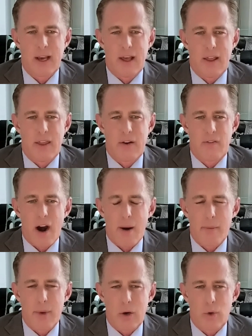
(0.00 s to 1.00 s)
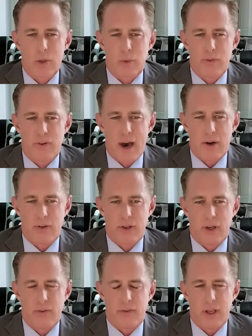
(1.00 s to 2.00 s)
uh, the environment in which we find
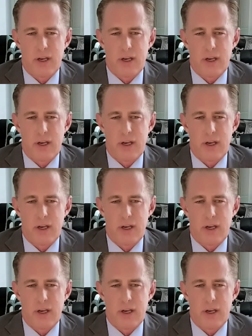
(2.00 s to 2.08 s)
ourselves